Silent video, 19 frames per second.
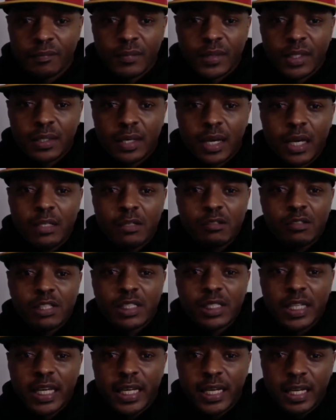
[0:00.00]
Now you
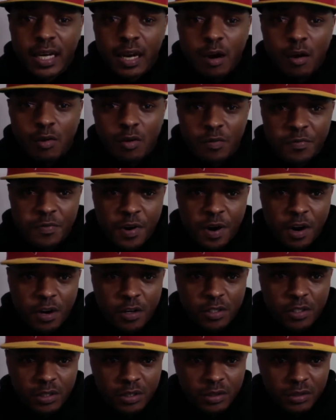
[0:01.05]
just get a go to
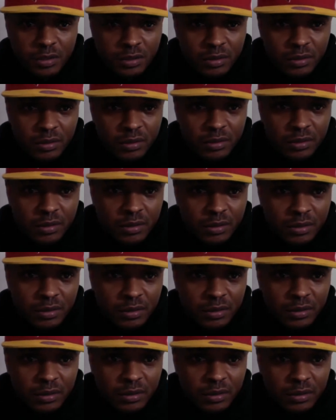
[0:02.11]
first.
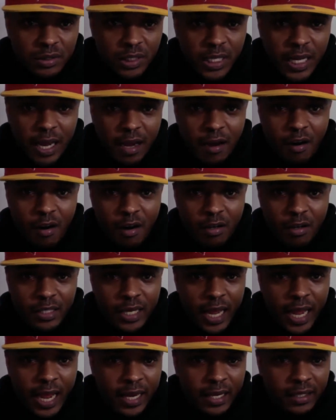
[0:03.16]
He got all
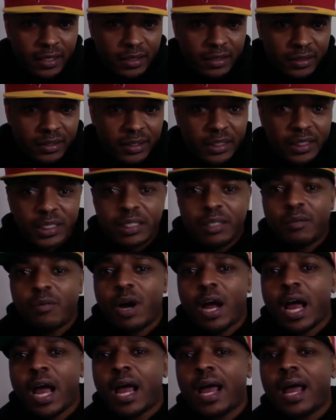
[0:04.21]
day.
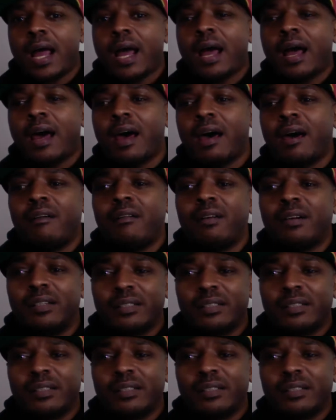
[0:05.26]
Wow.